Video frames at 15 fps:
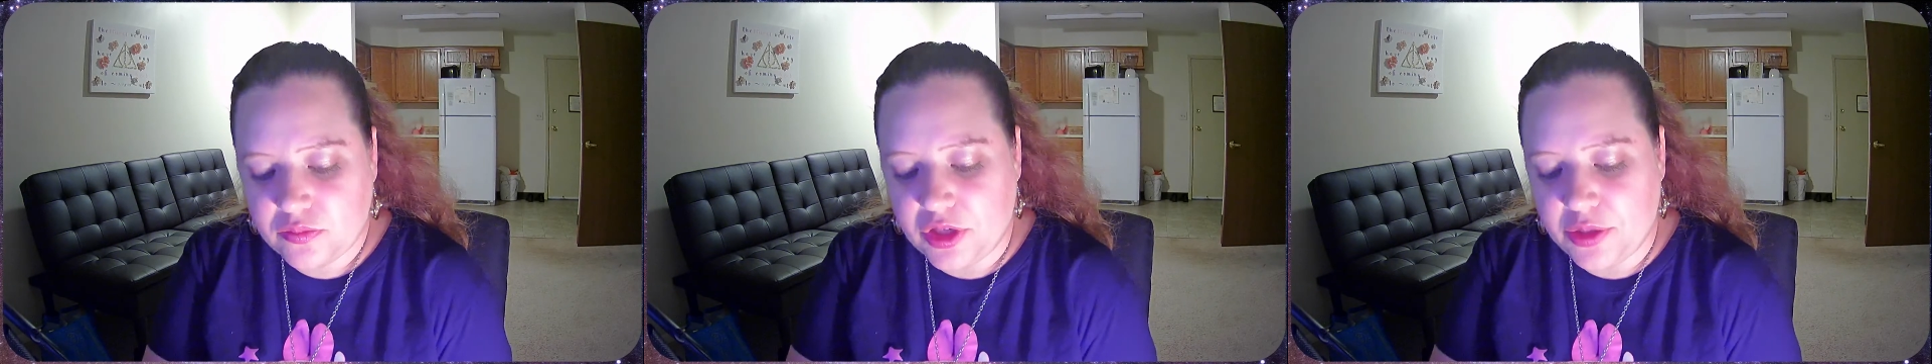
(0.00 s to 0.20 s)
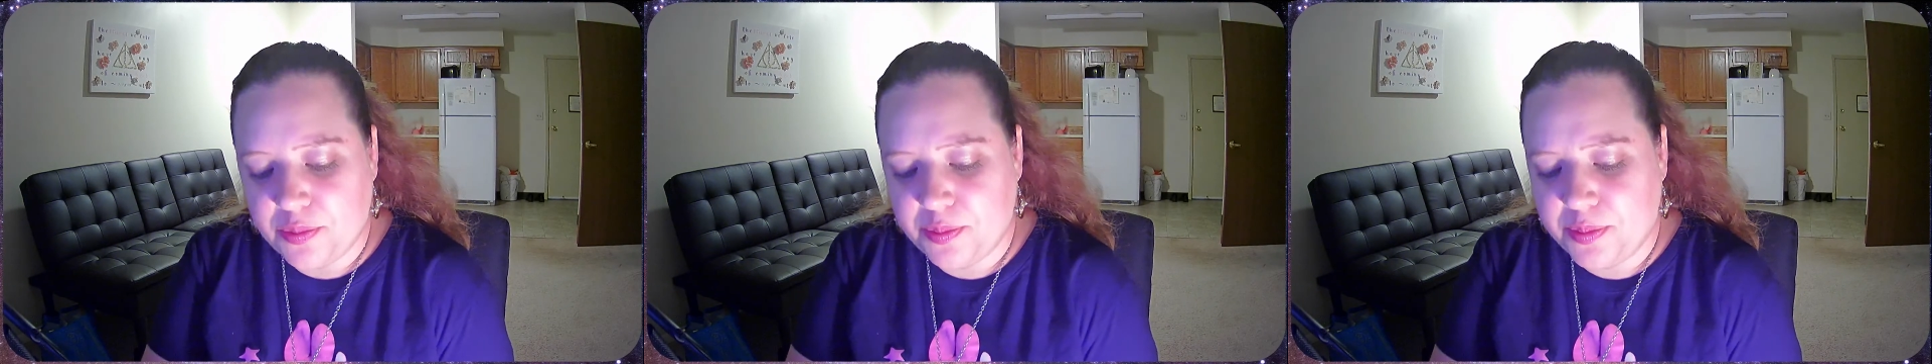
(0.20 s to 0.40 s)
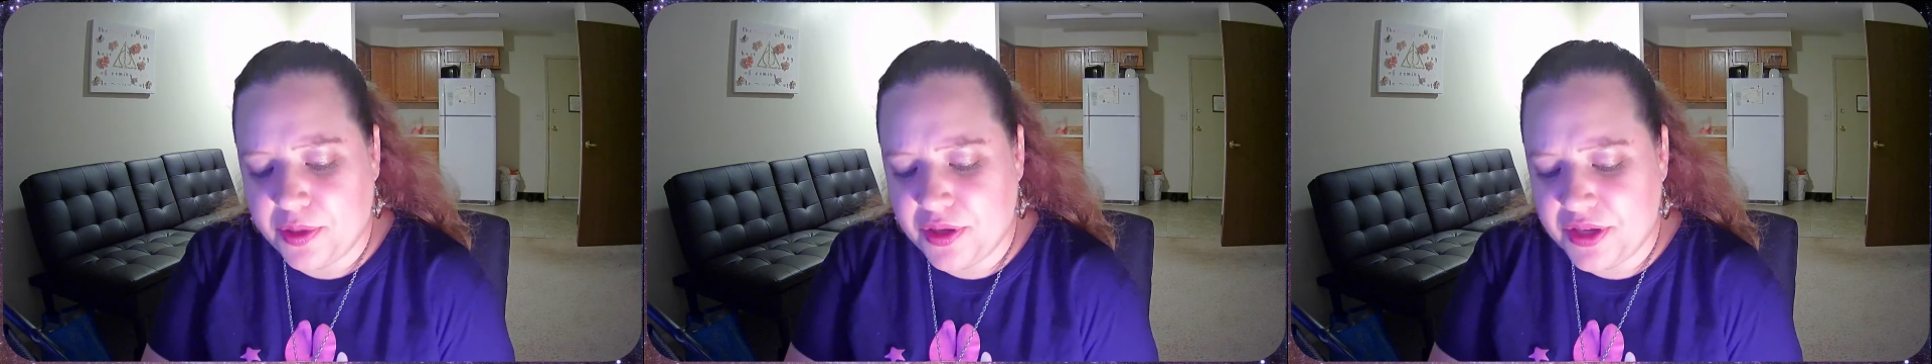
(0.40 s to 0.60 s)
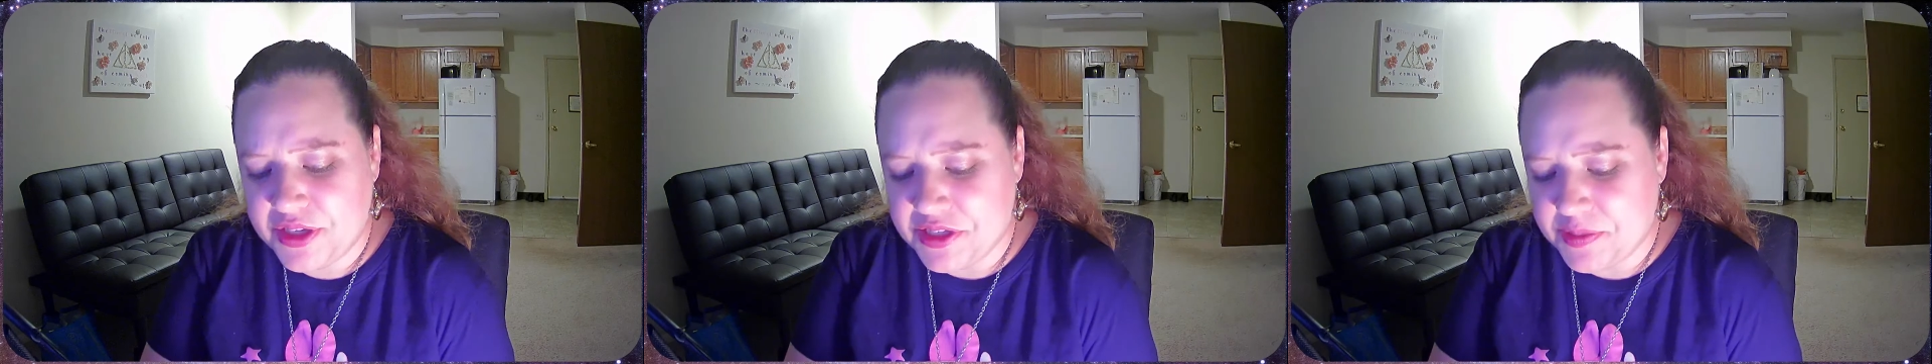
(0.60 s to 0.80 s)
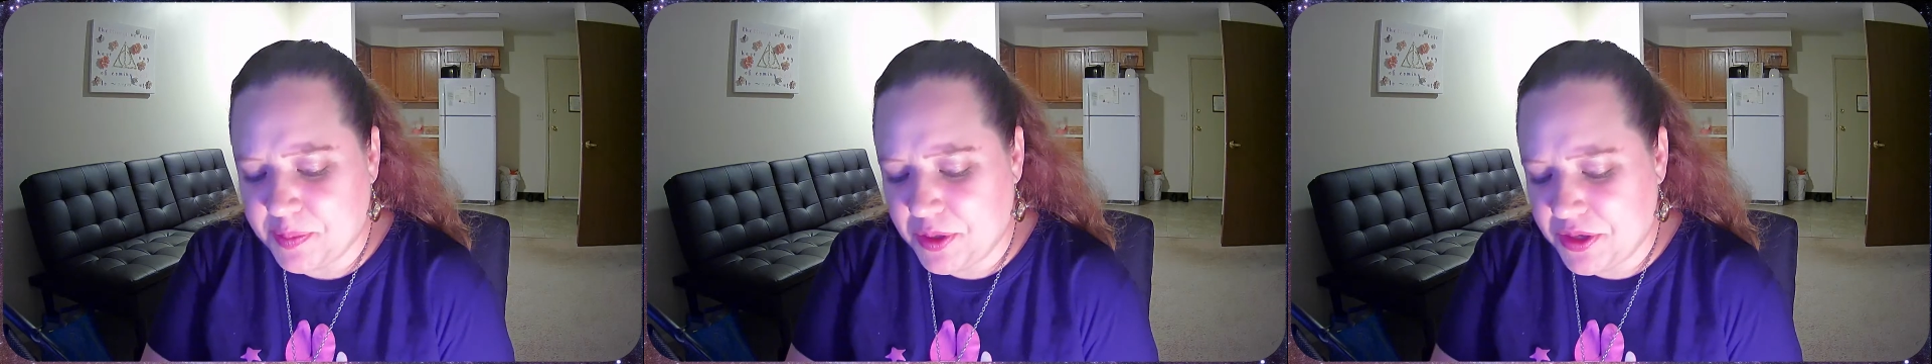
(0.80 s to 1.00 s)

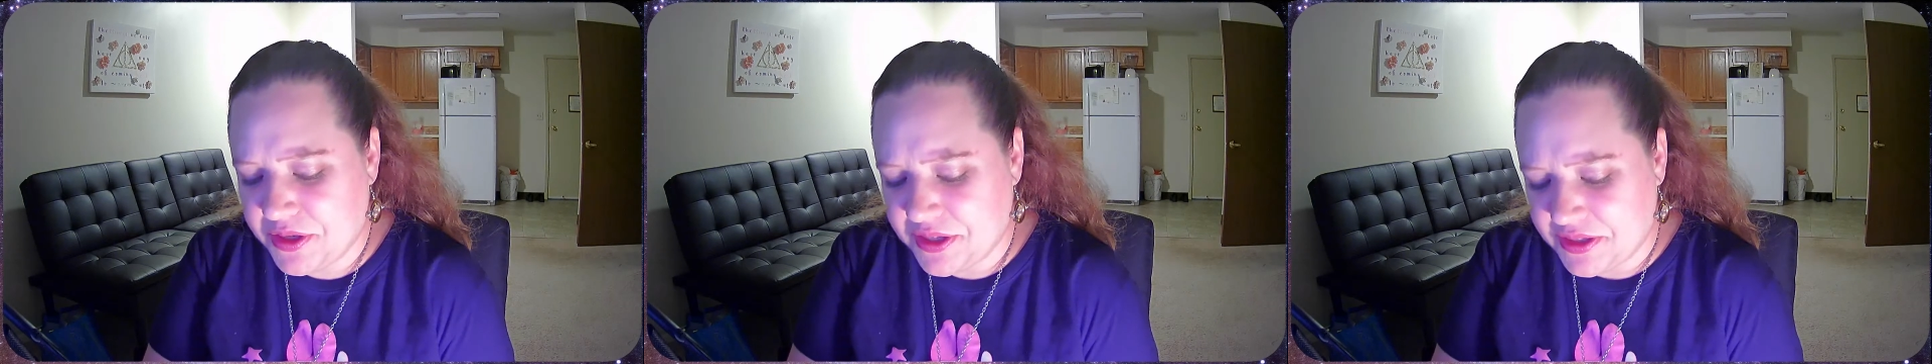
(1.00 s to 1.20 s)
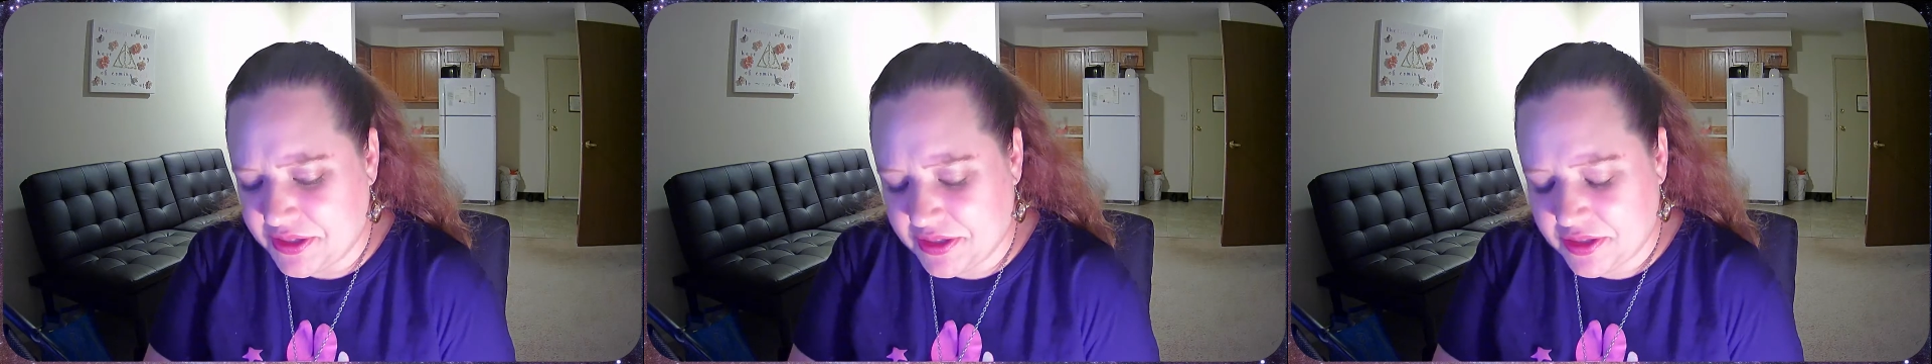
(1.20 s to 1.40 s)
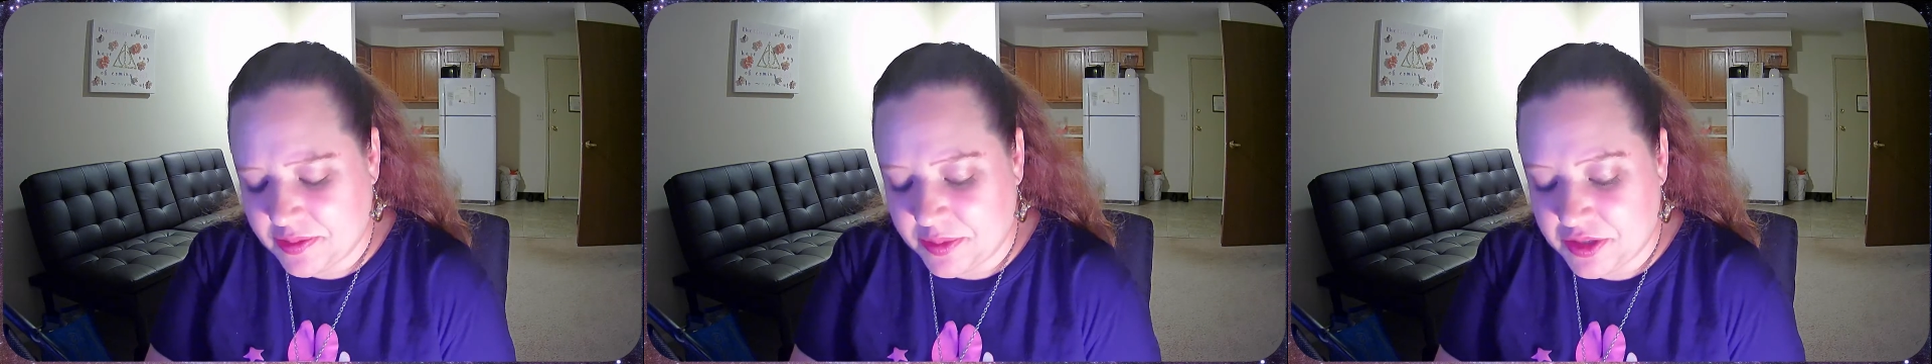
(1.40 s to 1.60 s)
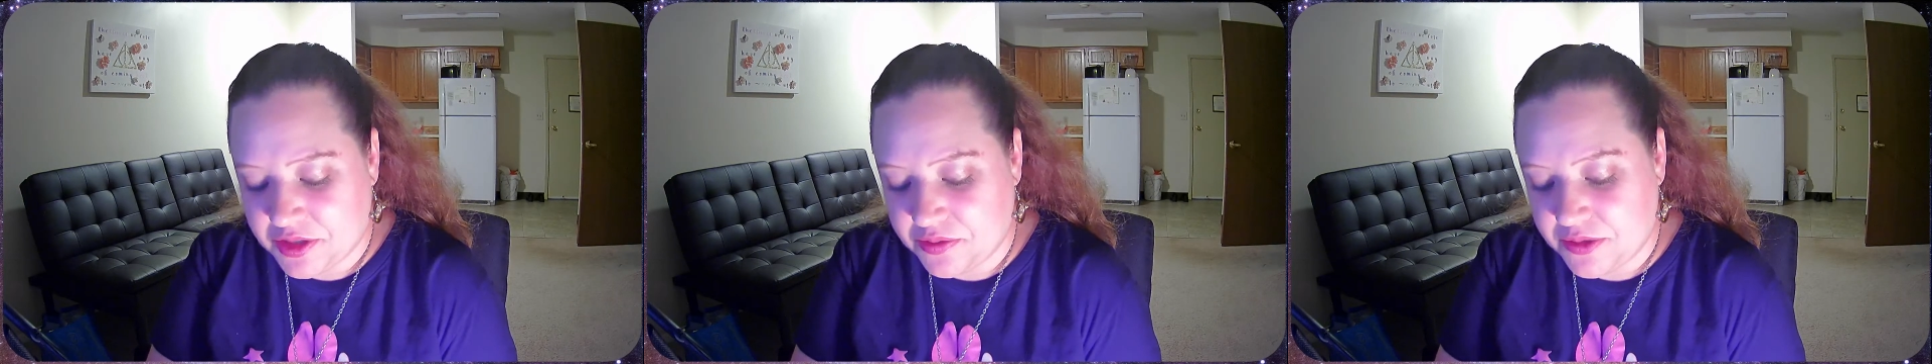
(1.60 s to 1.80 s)
Boys, said Mr.